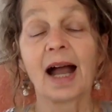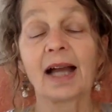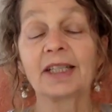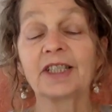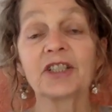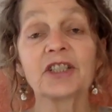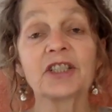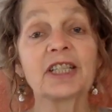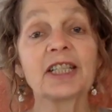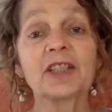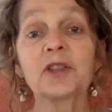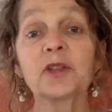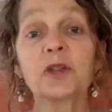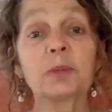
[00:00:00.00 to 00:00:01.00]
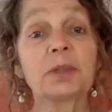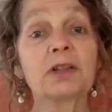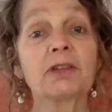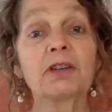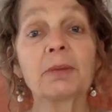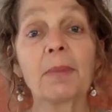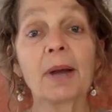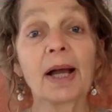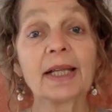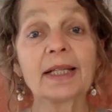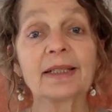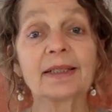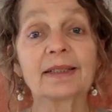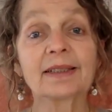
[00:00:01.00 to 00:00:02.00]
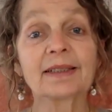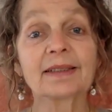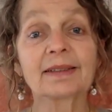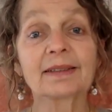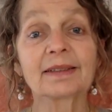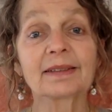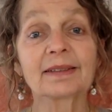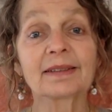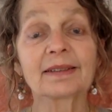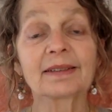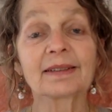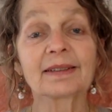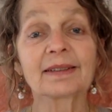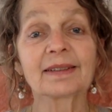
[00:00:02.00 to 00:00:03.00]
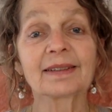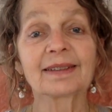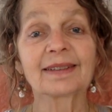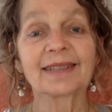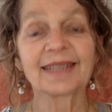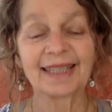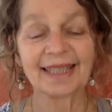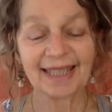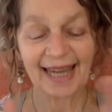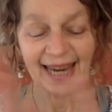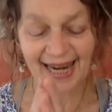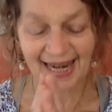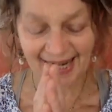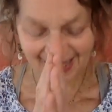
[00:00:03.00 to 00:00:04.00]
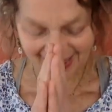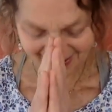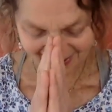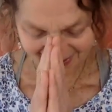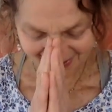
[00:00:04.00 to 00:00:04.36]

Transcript: I just needed to be reminded. Yay.